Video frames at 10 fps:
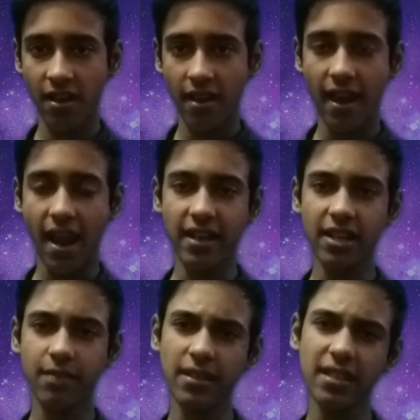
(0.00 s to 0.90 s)
and
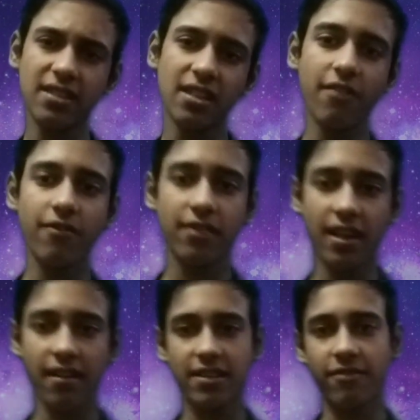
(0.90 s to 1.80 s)
it means
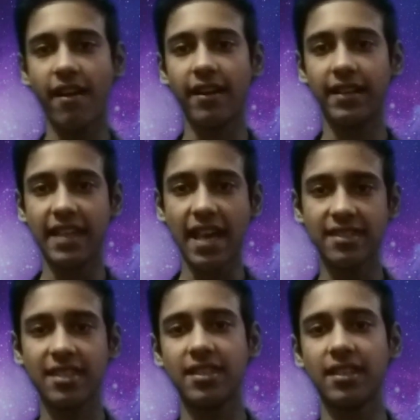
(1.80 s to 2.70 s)
there is the very
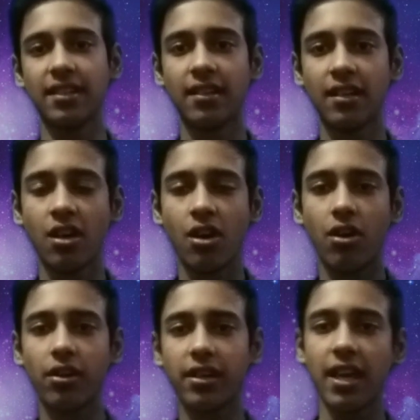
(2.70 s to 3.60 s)
density.
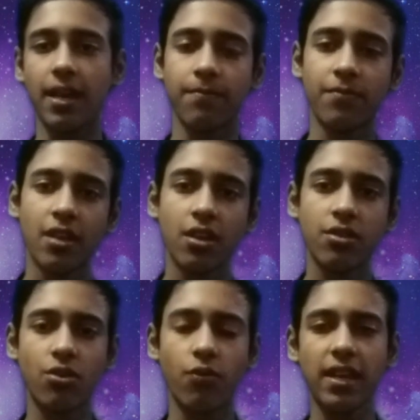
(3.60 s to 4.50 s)
Okay,
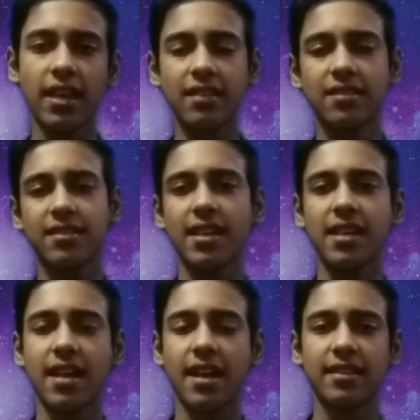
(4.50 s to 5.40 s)
so we can say
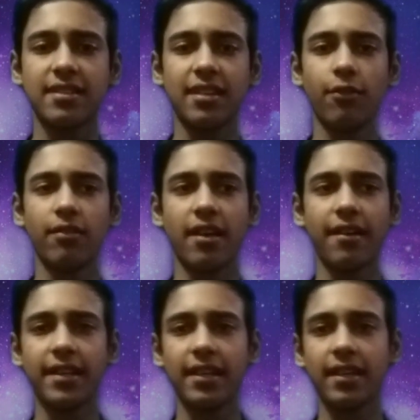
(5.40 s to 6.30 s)
that the
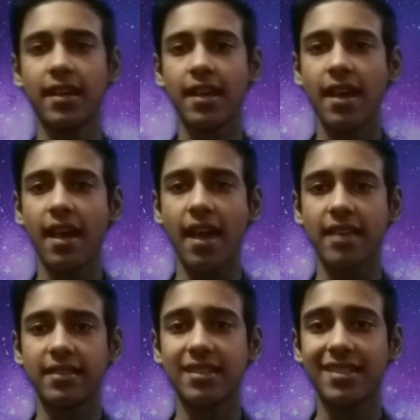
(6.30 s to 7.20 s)
singularity
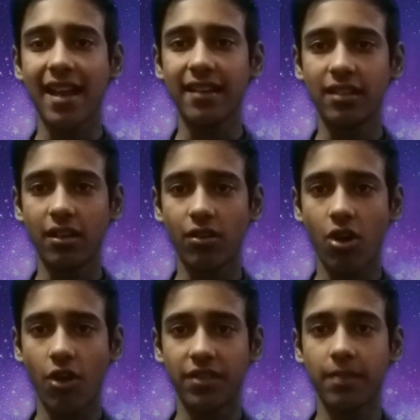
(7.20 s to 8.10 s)
at the center
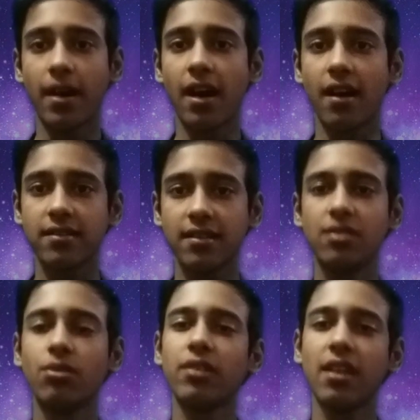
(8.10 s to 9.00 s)
of the mass is
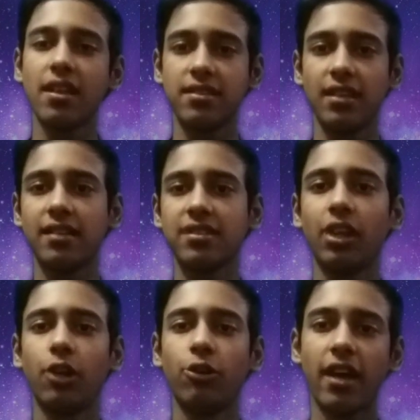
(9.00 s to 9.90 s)
known as its
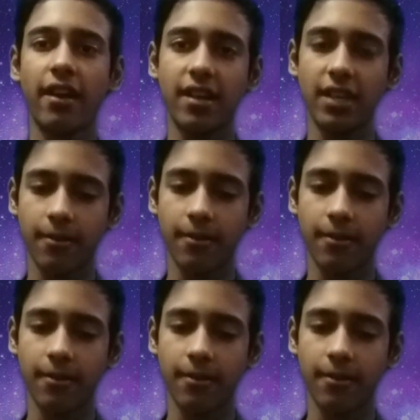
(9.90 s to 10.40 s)
singularity.